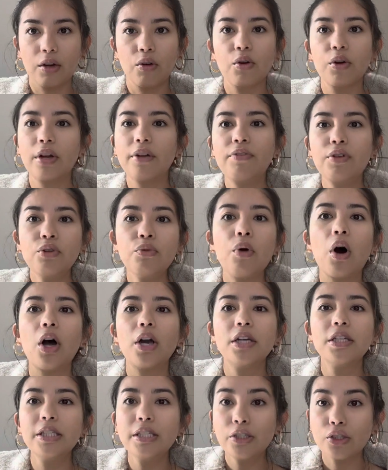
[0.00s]
or if you
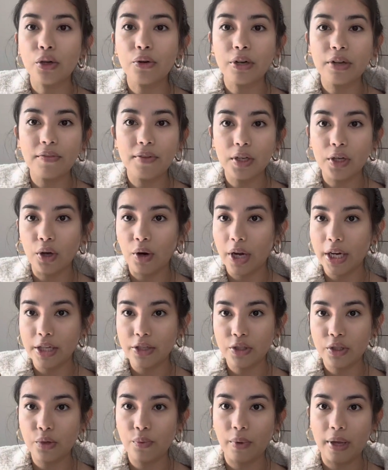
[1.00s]
honestly don't even know how to
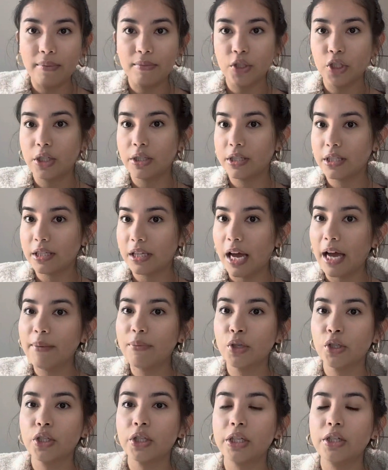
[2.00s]
use the weight machines, because I
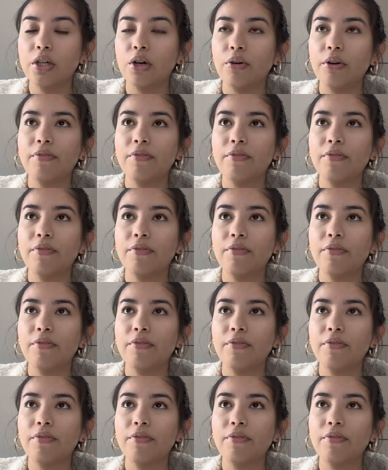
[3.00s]
personally don't.